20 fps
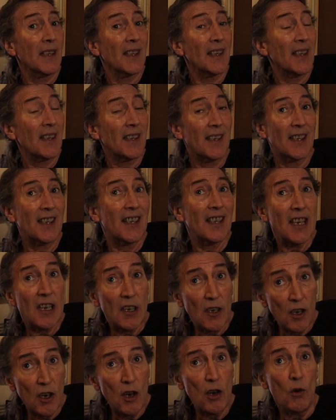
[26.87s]

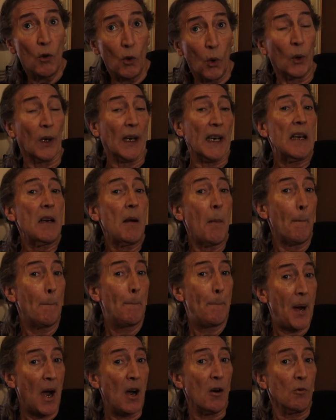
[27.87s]
securely
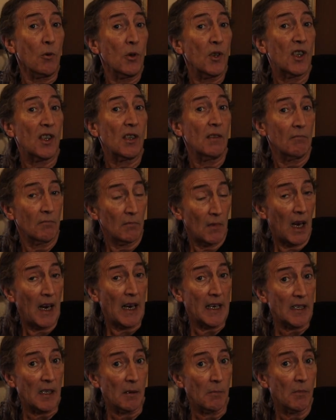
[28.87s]
post
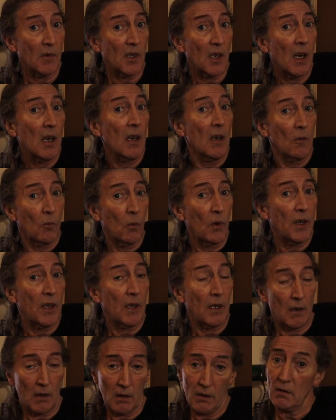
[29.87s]
items
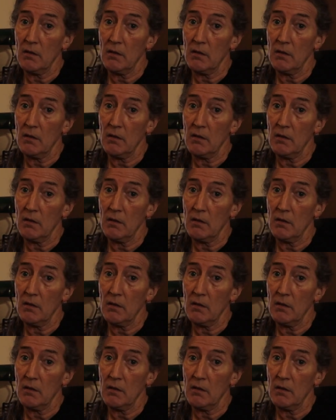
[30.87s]
with